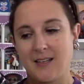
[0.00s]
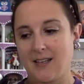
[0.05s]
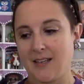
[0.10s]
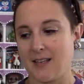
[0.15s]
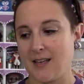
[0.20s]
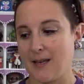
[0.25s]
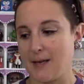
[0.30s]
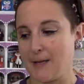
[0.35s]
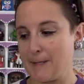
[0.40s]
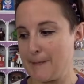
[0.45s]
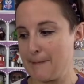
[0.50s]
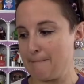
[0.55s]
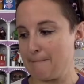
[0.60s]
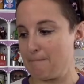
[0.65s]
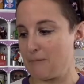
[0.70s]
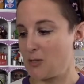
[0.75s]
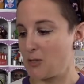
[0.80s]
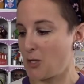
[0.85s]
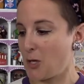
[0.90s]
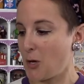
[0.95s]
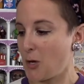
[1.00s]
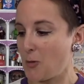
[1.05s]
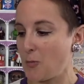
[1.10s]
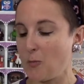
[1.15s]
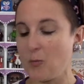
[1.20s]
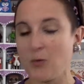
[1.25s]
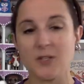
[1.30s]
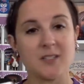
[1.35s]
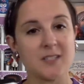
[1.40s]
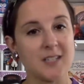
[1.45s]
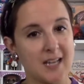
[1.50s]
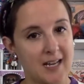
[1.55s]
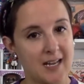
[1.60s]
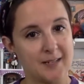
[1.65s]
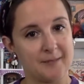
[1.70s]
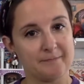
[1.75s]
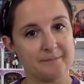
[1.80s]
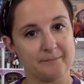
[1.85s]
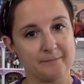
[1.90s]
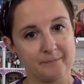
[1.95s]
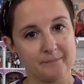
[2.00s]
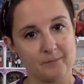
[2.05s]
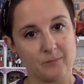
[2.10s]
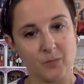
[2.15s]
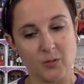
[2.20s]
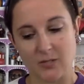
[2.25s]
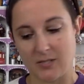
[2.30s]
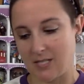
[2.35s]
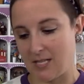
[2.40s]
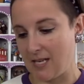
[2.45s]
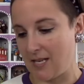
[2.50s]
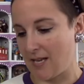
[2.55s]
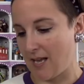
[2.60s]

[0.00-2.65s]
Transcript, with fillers: Um, so we'll see. We'll see.